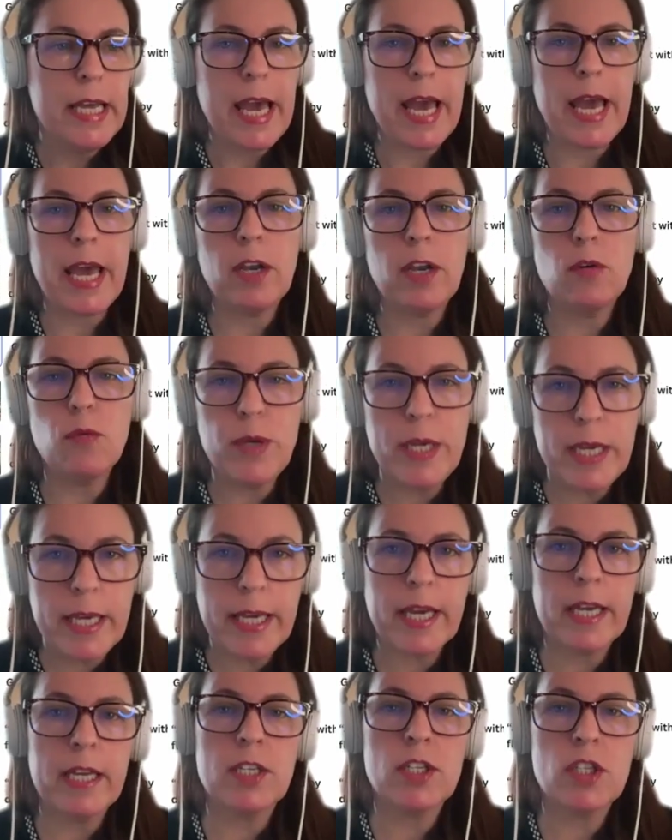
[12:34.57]
and we
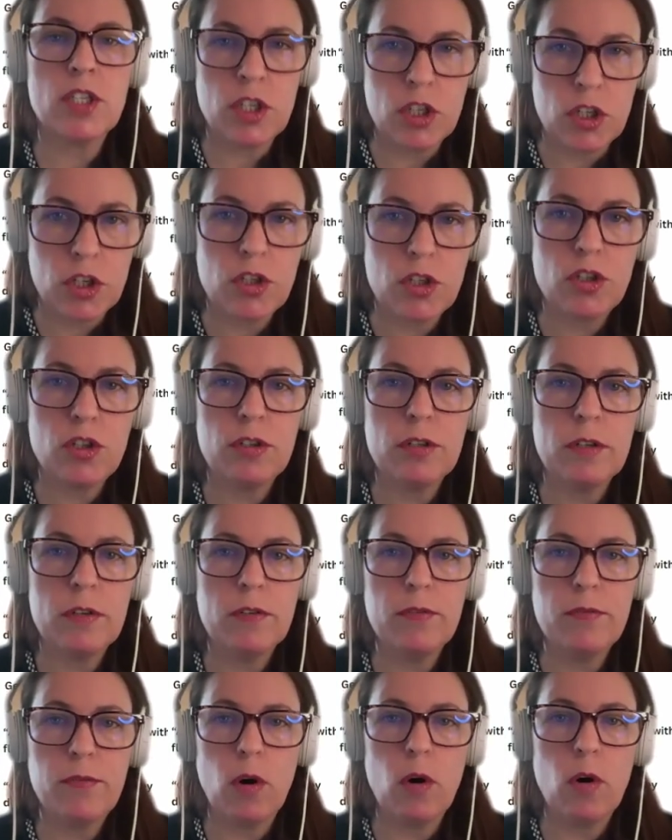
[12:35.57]
can search
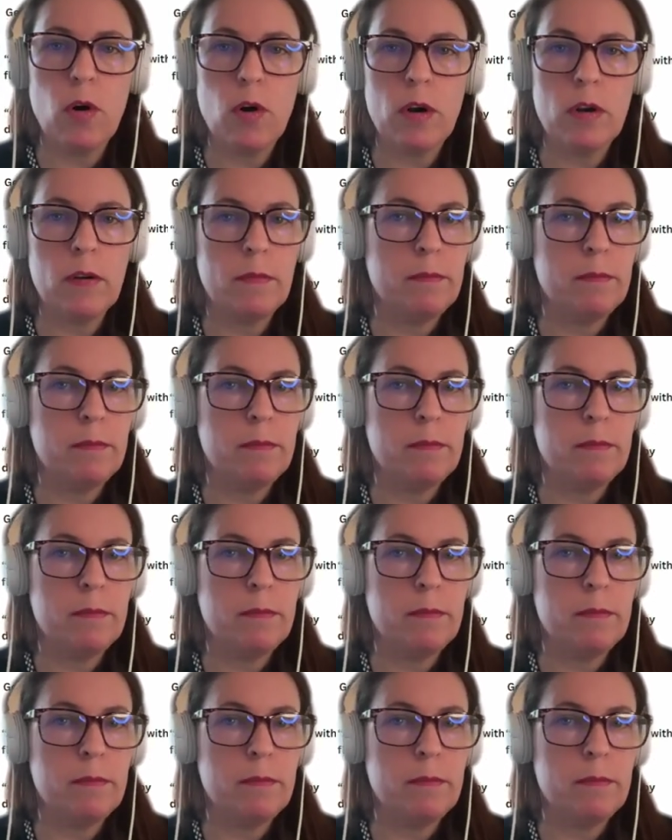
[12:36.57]
for